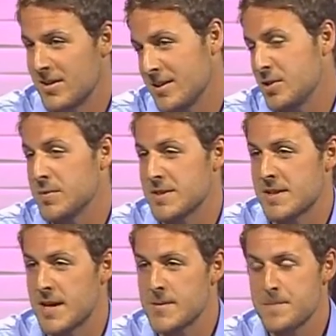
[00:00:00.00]
human
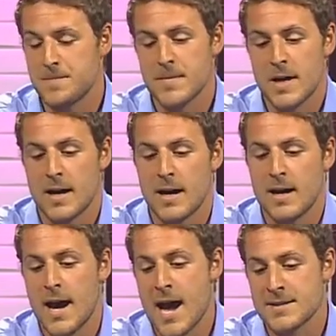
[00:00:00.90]
scale.
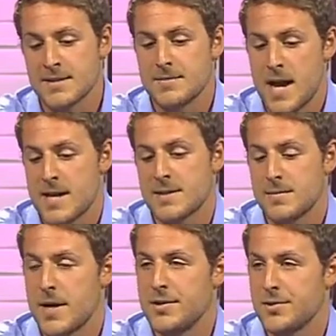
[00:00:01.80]

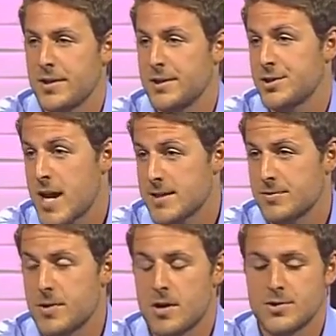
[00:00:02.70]
Acid mine drainage,
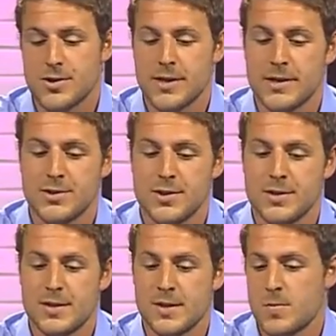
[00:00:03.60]
acid rock drainage
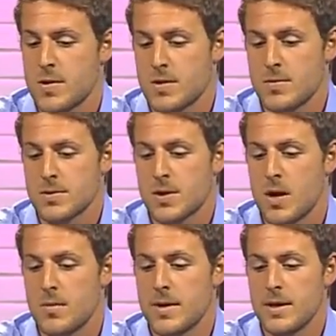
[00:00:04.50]
is one of the most
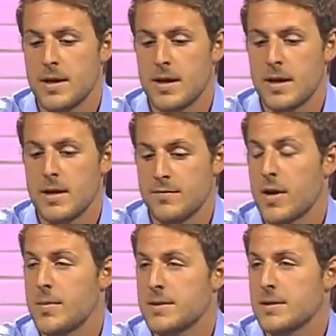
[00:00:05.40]
common
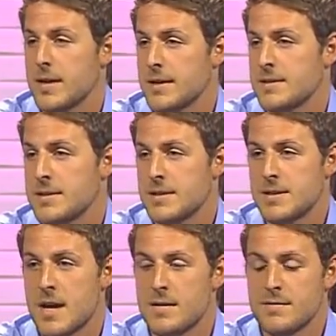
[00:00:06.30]
environmental
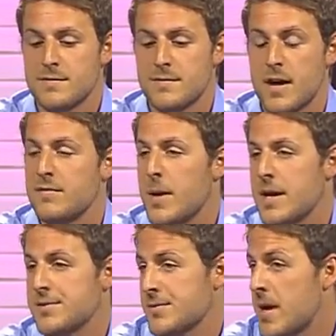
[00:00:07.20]
legacies of
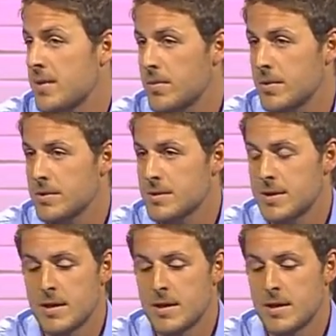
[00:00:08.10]
mines around the world.